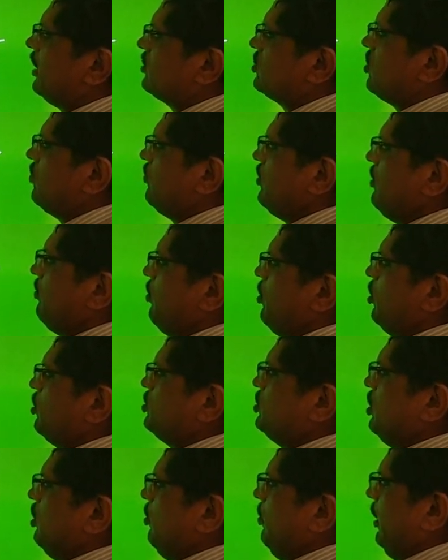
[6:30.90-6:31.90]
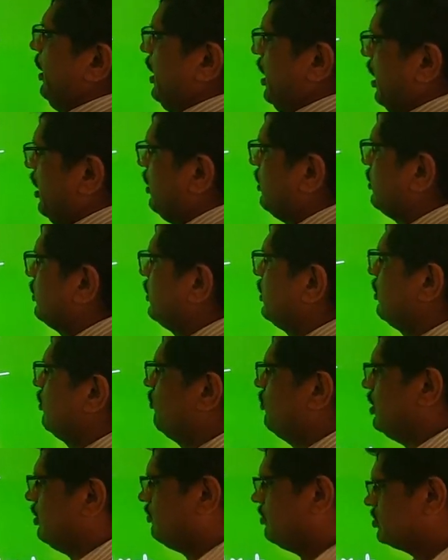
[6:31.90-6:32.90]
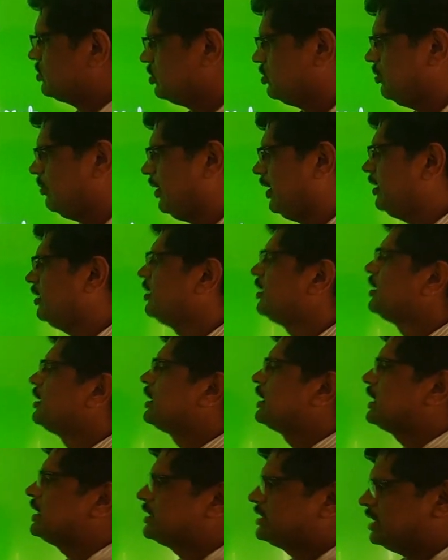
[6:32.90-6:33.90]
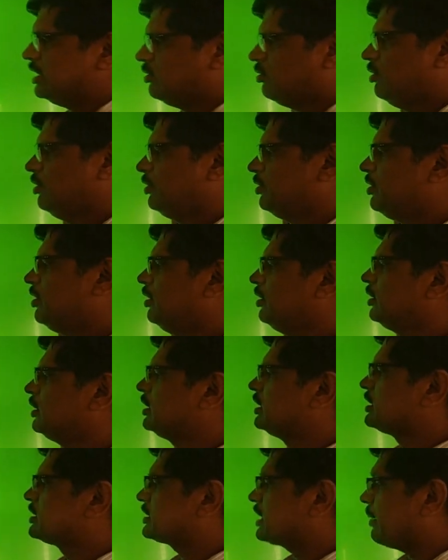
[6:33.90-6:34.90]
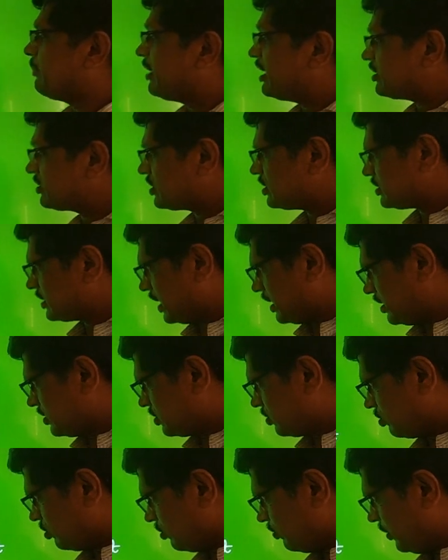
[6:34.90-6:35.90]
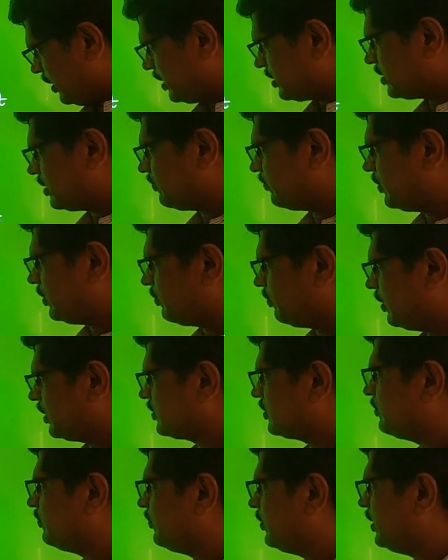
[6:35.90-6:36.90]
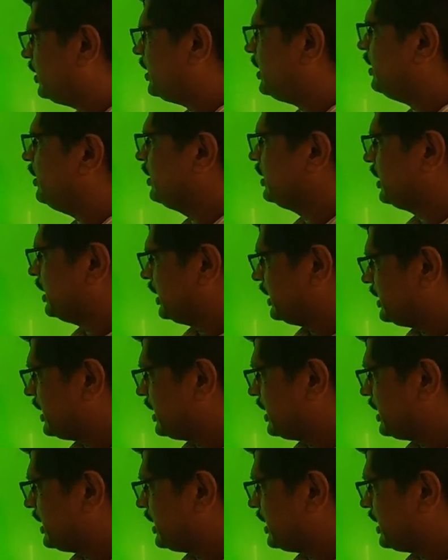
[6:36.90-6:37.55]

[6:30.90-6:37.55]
written as x of e power j omega, frequency domain, is equal to summation n is equal to minus infinity